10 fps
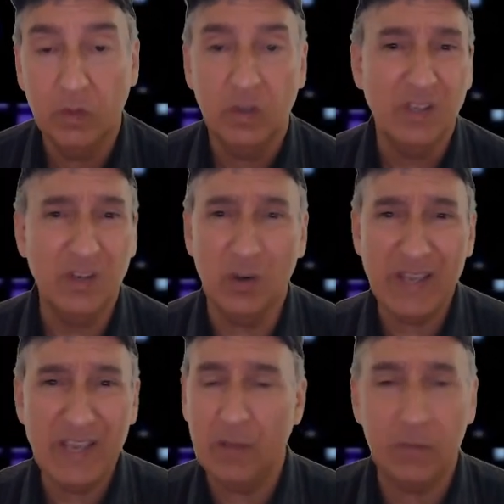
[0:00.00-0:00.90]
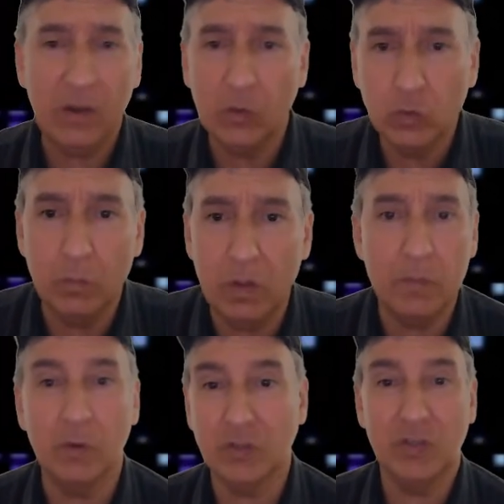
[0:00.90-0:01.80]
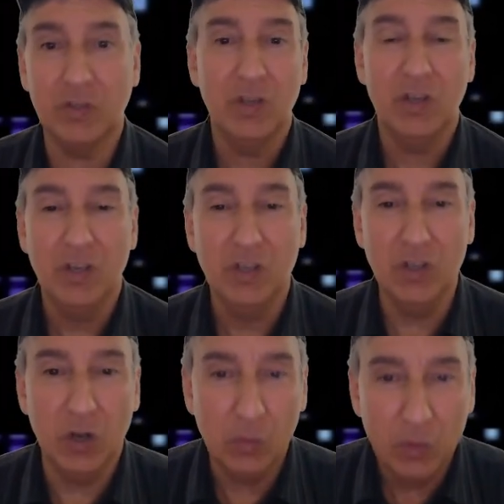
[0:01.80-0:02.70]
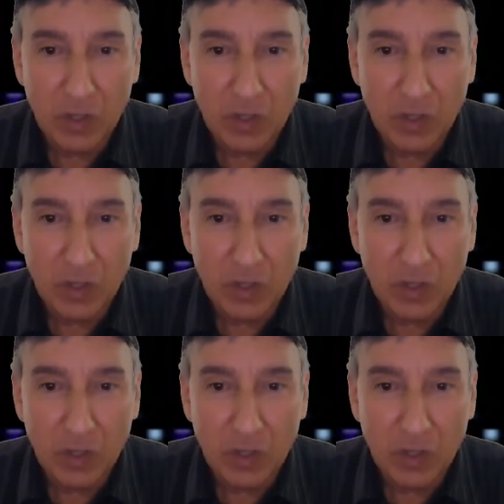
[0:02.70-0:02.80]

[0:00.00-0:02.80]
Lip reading: You know, I can't follow too many because, you know,